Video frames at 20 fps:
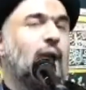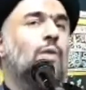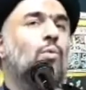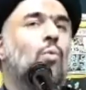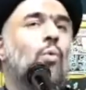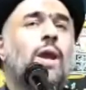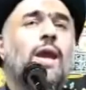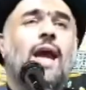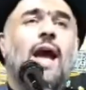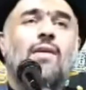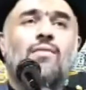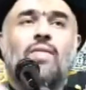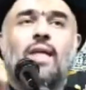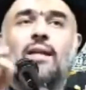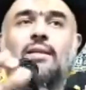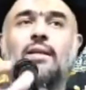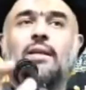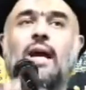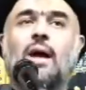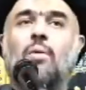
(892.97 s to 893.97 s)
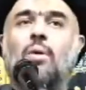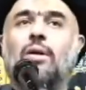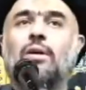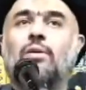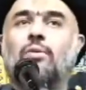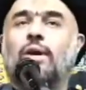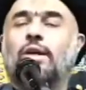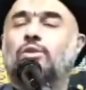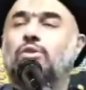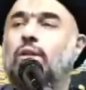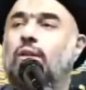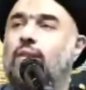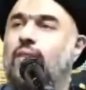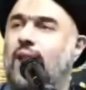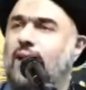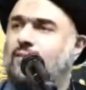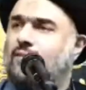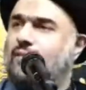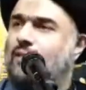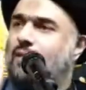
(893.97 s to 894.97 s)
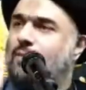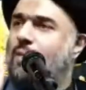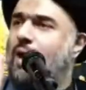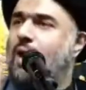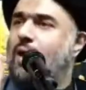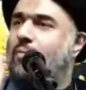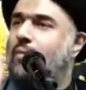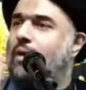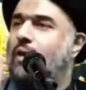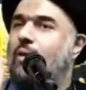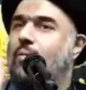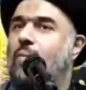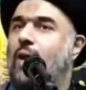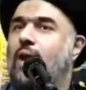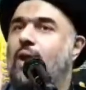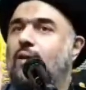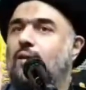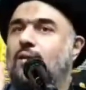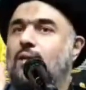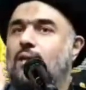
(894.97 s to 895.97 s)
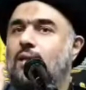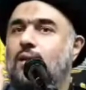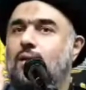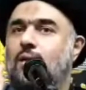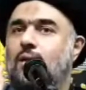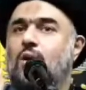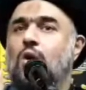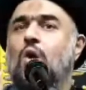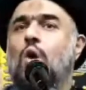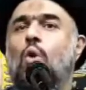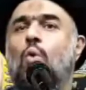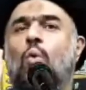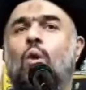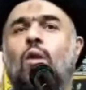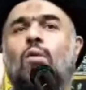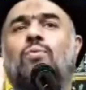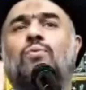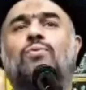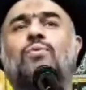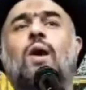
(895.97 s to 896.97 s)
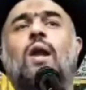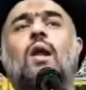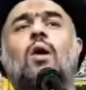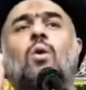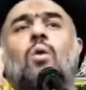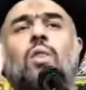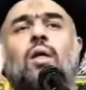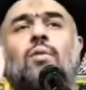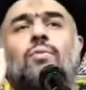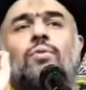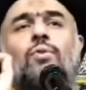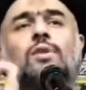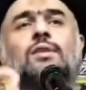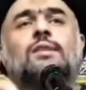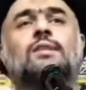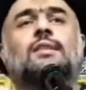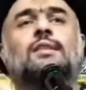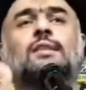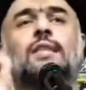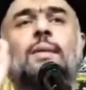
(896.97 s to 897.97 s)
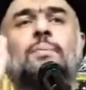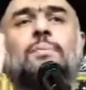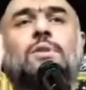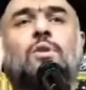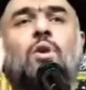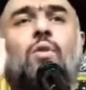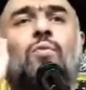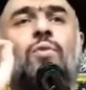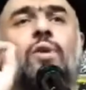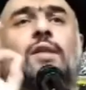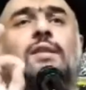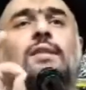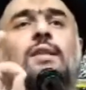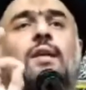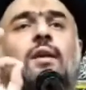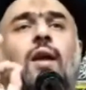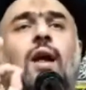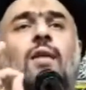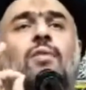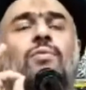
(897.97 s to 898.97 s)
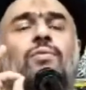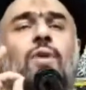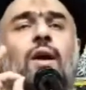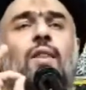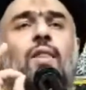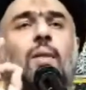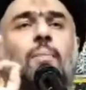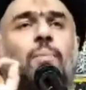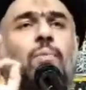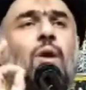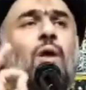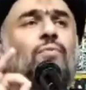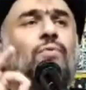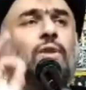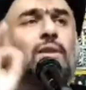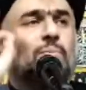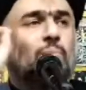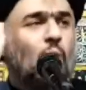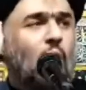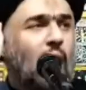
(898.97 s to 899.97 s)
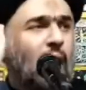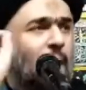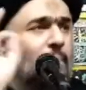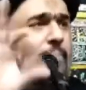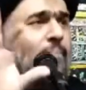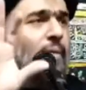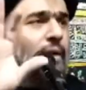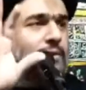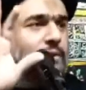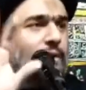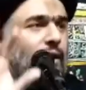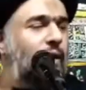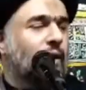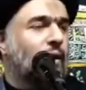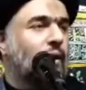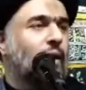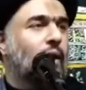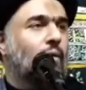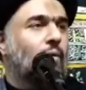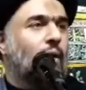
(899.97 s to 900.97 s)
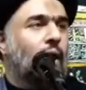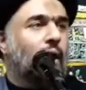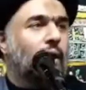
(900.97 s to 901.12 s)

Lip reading: And we have that in our narration, that Imam al-Mahdi will follow the footsteps of his grandfather, Prophet Muhammad sallallahu